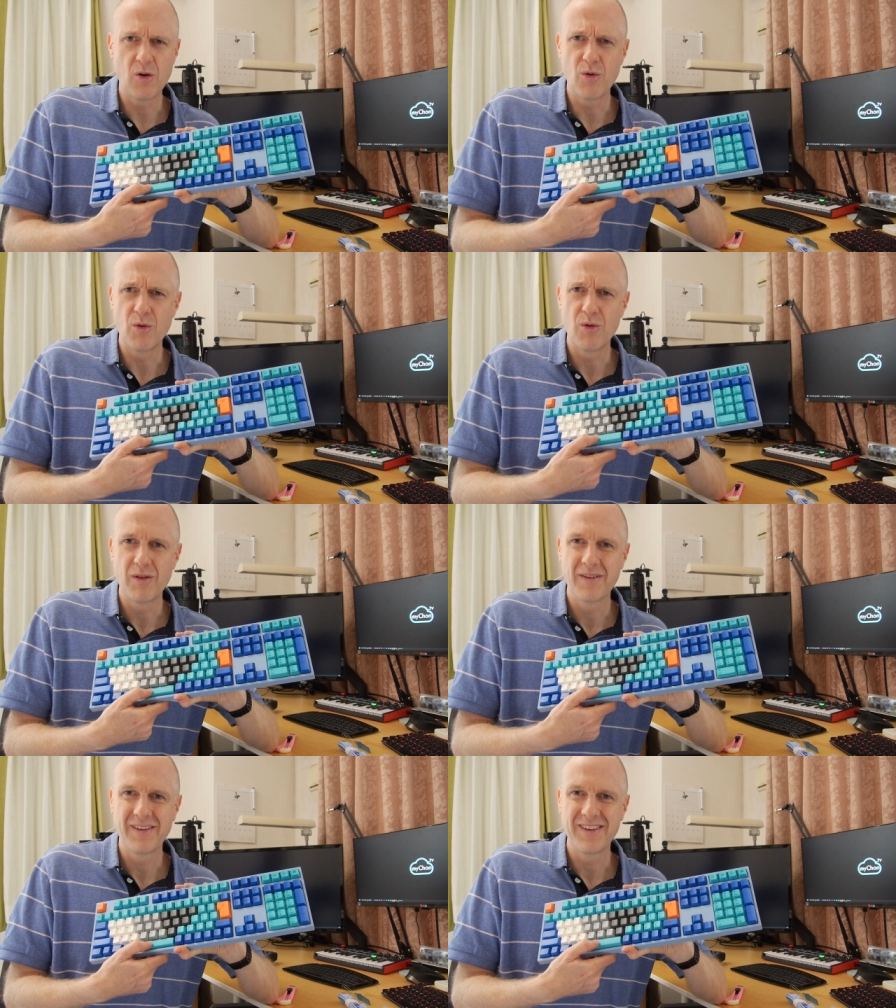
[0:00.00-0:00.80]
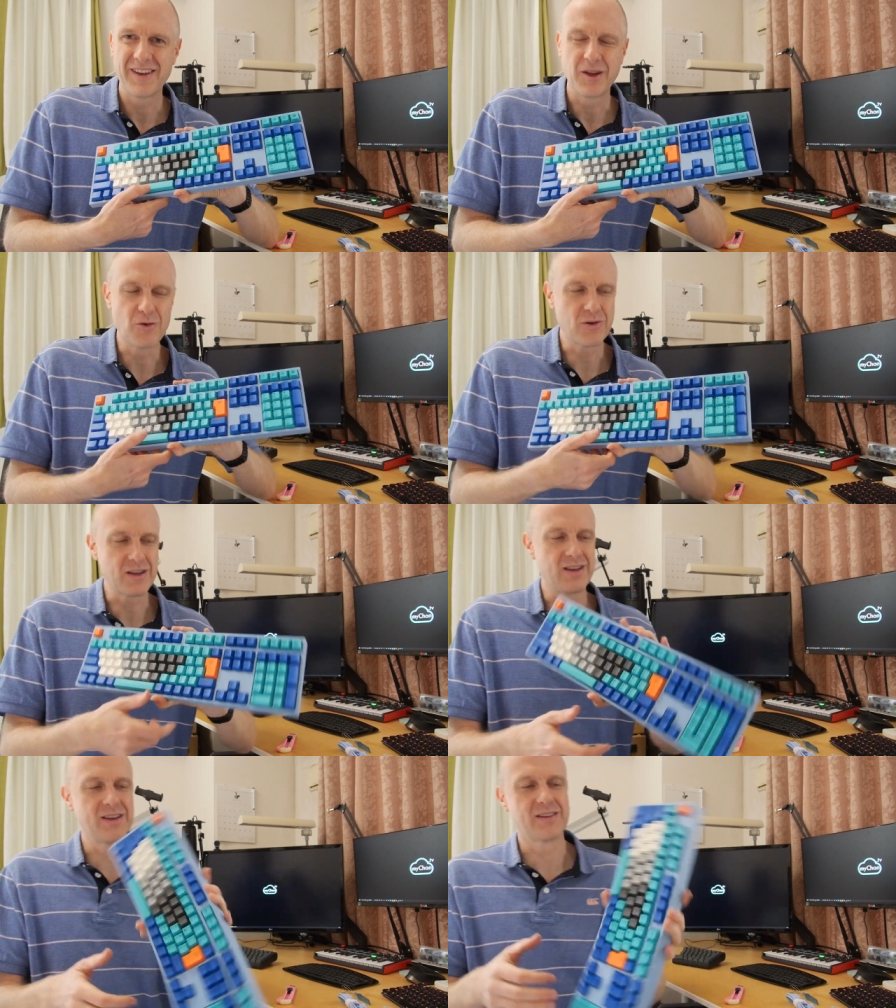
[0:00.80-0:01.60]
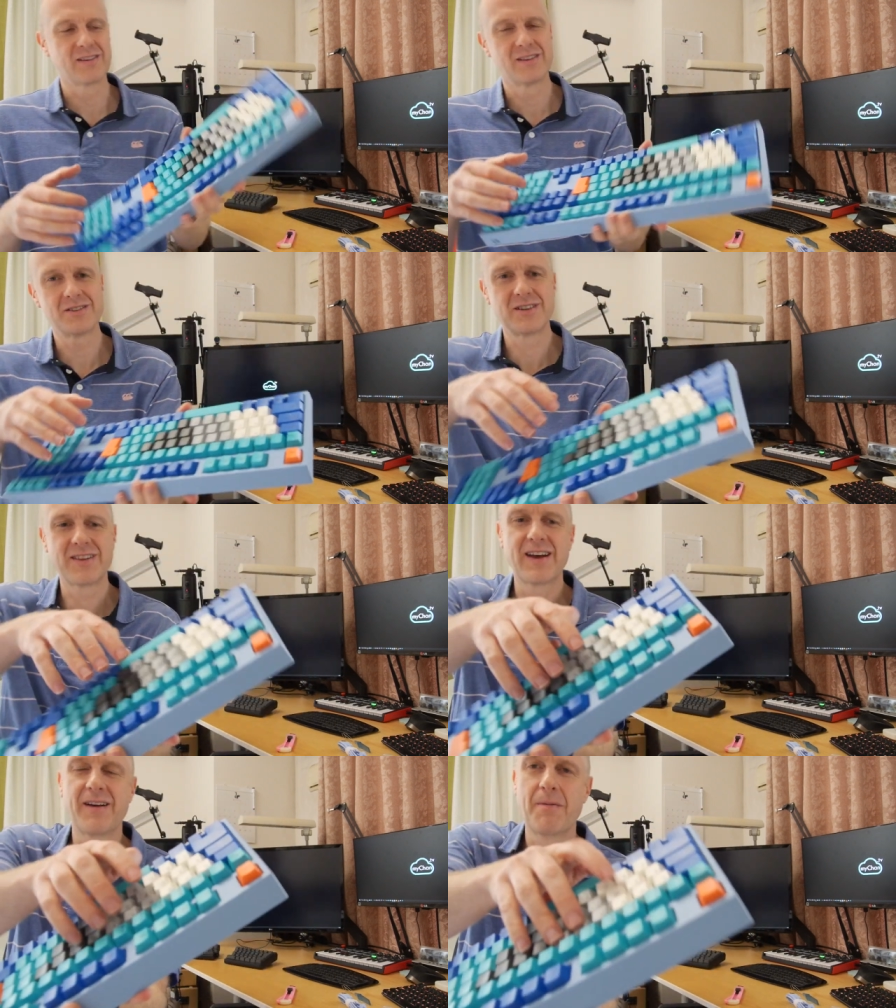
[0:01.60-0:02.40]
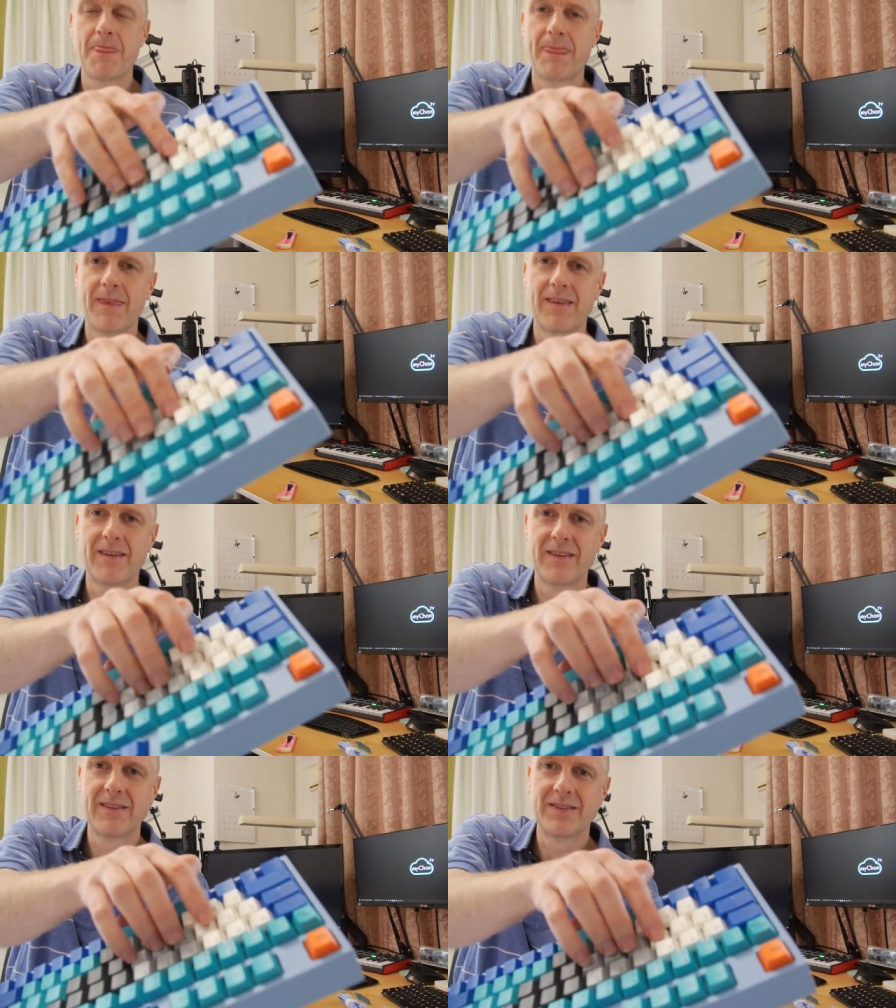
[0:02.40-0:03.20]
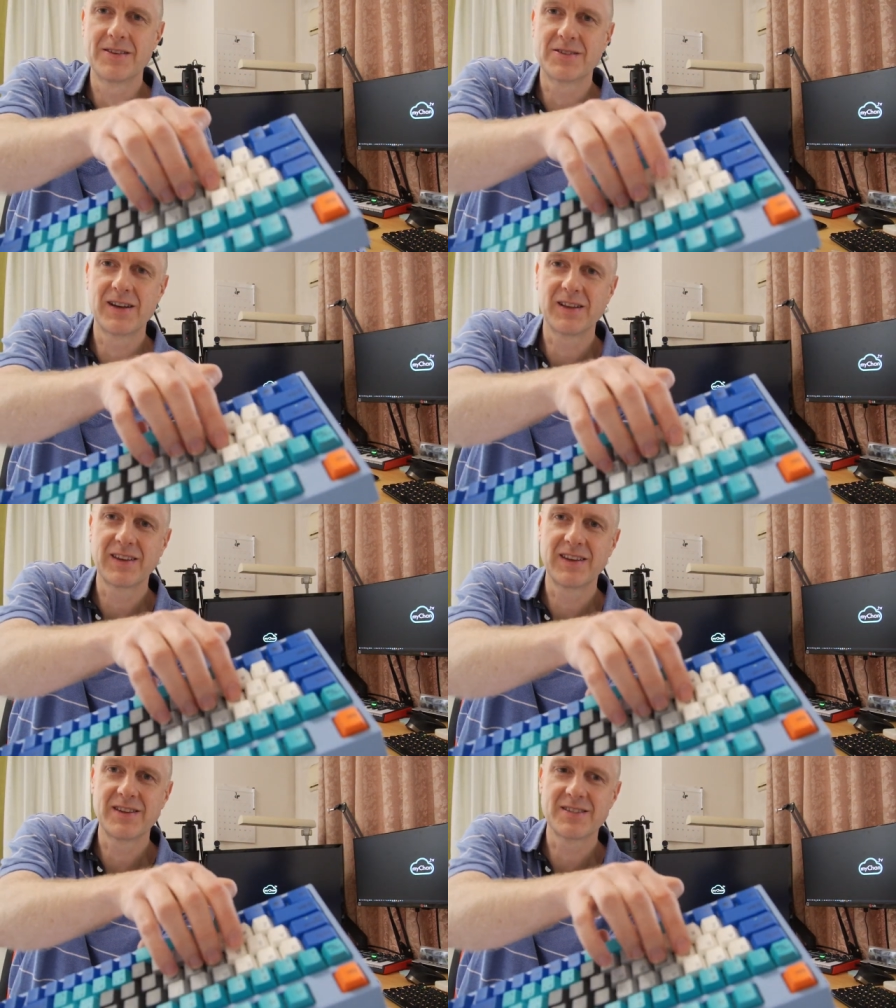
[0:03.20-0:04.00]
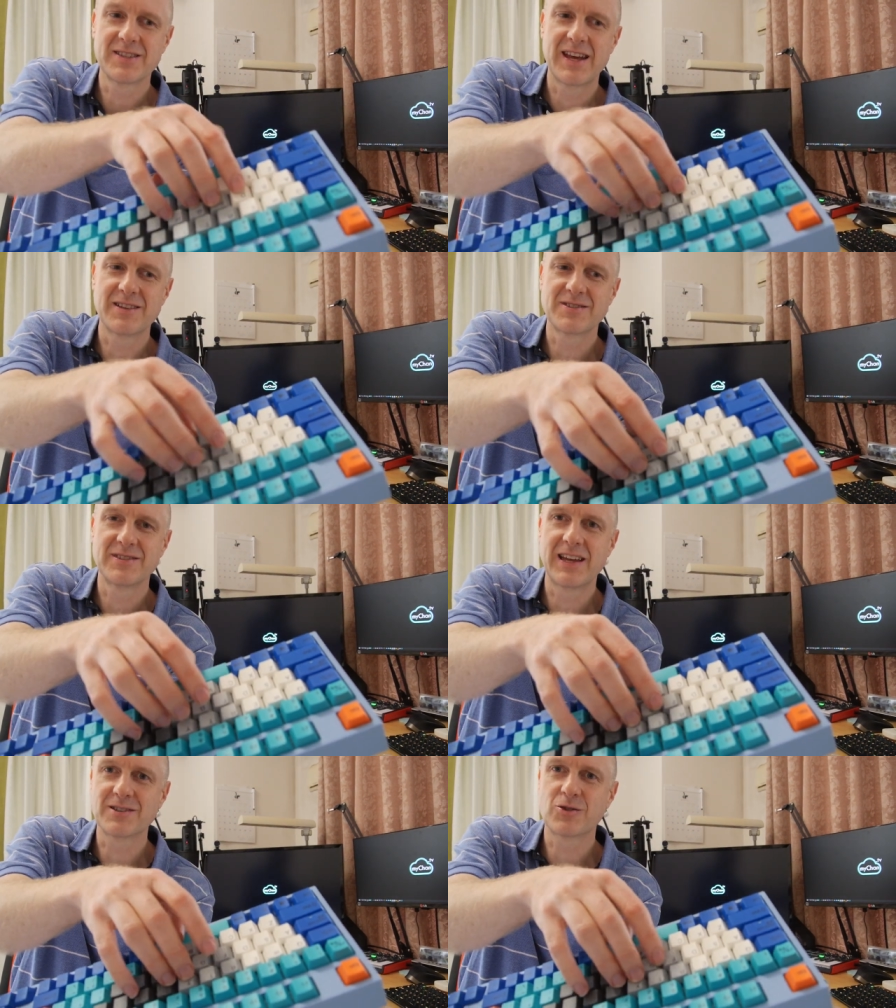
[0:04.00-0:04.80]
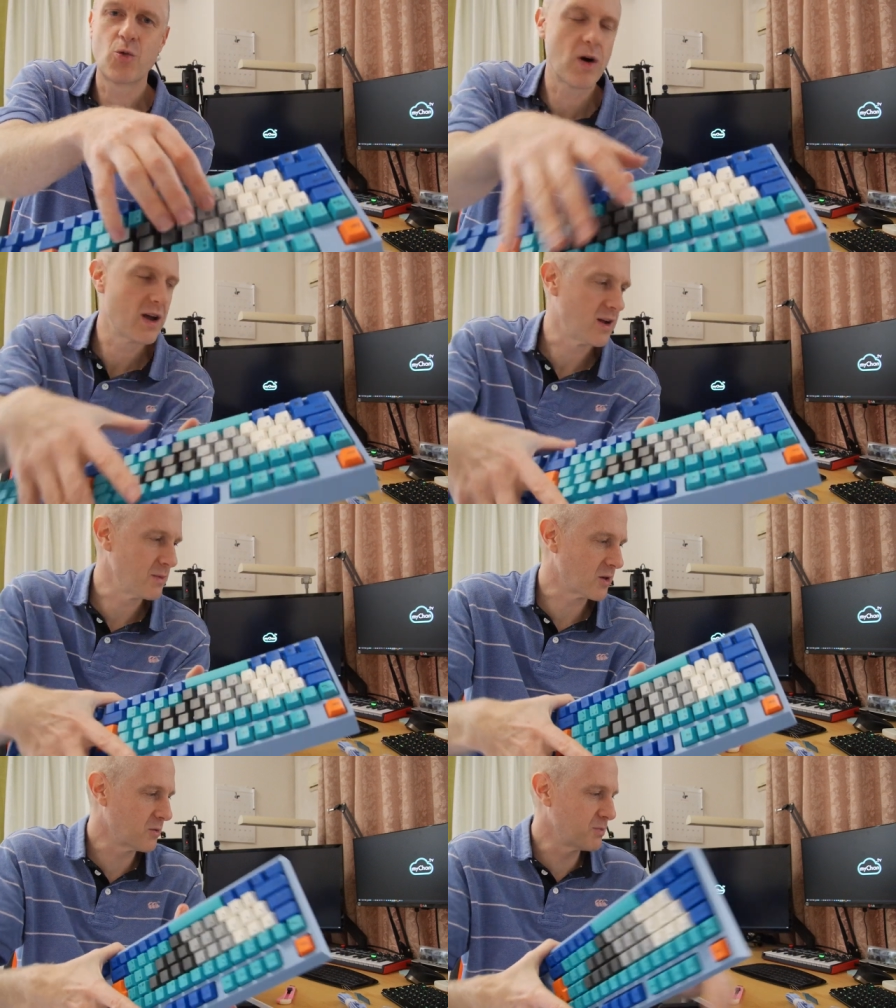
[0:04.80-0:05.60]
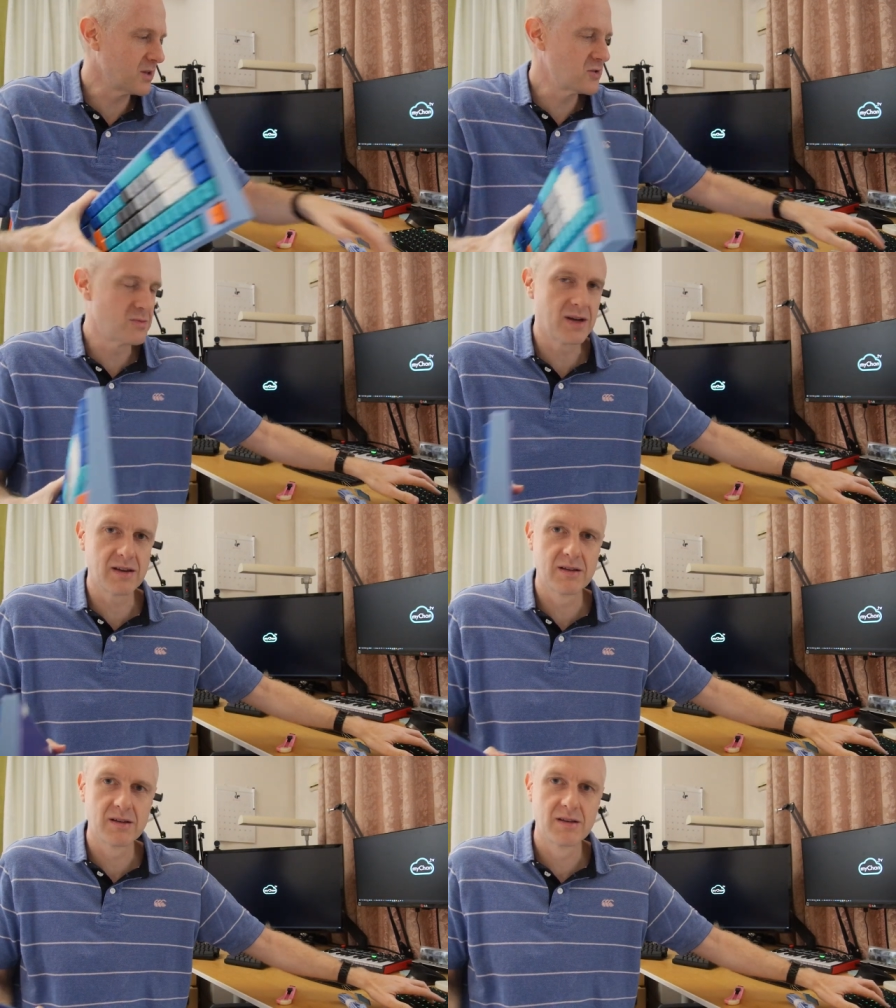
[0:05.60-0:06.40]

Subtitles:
oh, you can already hear, listen to that, the silent keys. That is quiet. I mean, compared to my